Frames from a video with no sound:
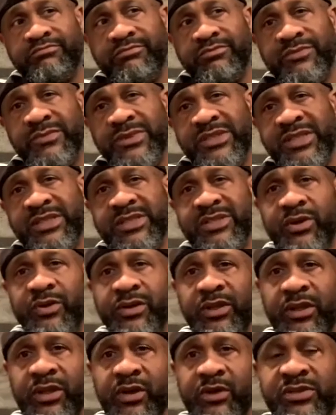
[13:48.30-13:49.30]
just on the
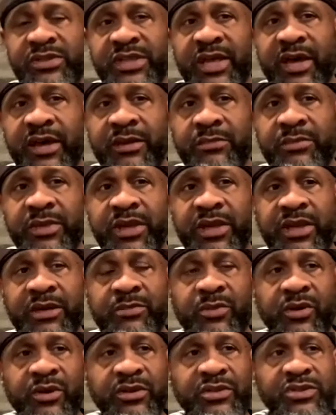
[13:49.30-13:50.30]
low side of medium
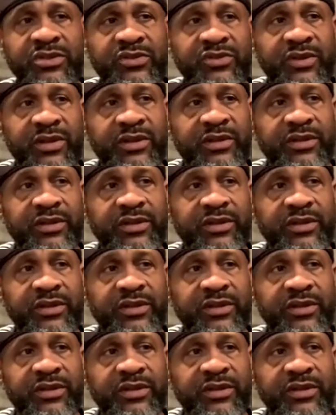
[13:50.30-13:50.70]
on the strength.